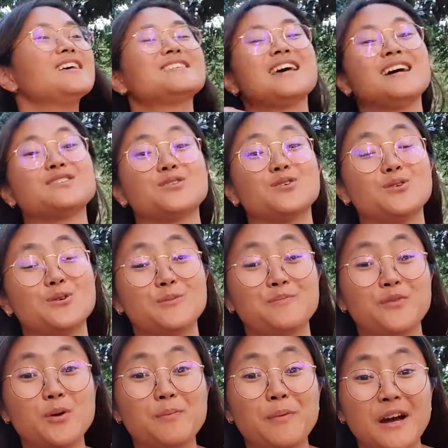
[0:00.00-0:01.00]
They had a
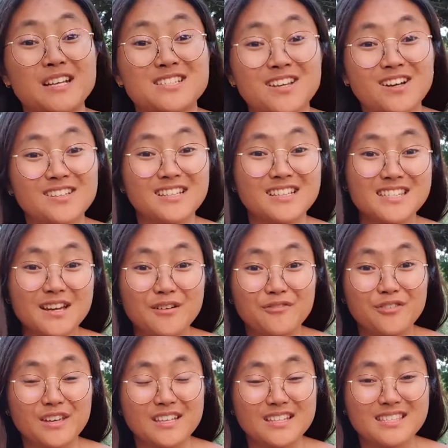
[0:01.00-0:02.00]
python in their
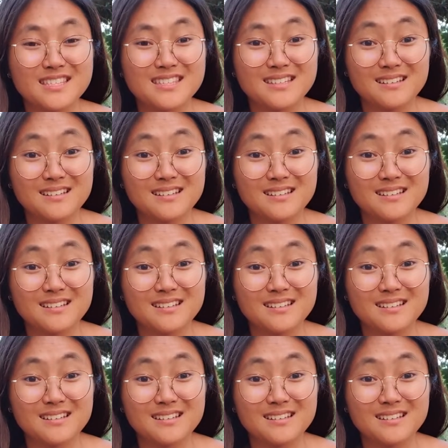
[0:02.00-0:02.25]
office.